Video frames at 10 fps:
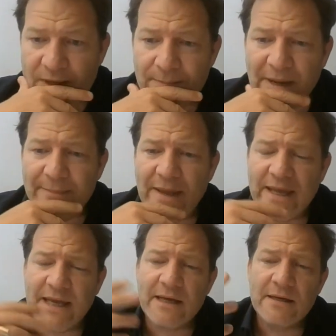by
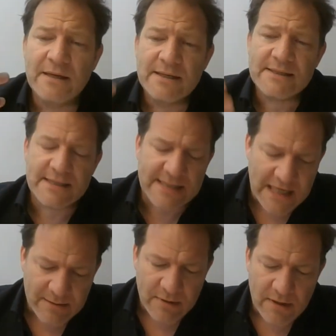making
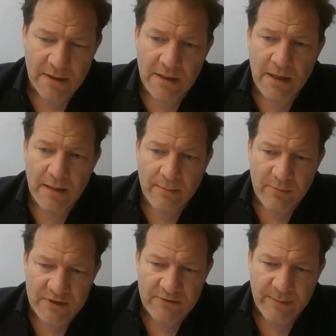sustainable
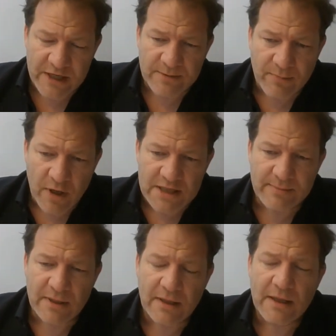transformation
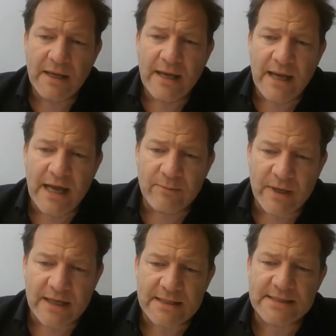possible. And we
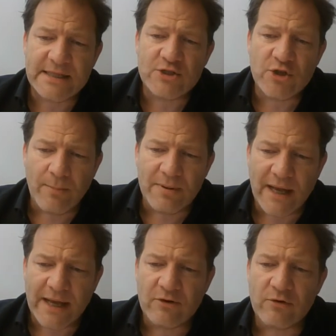can see top
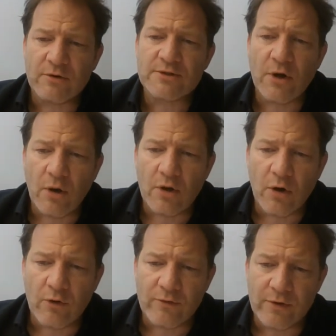line growth all
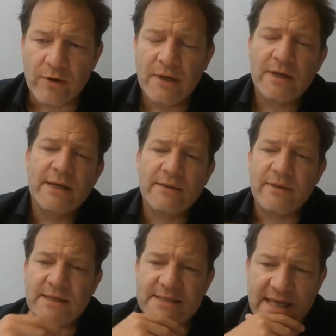over in
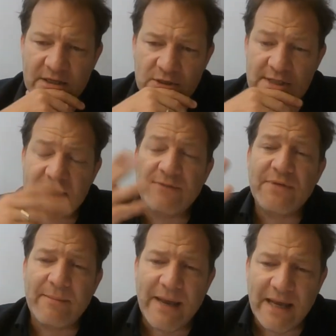these sectors if
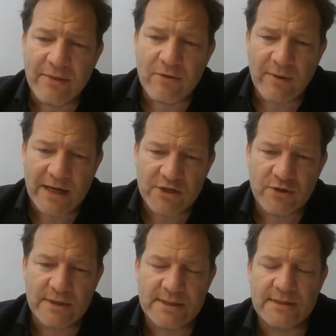they're making the right
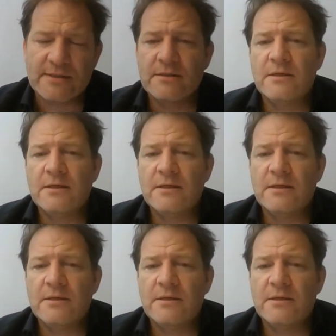choices.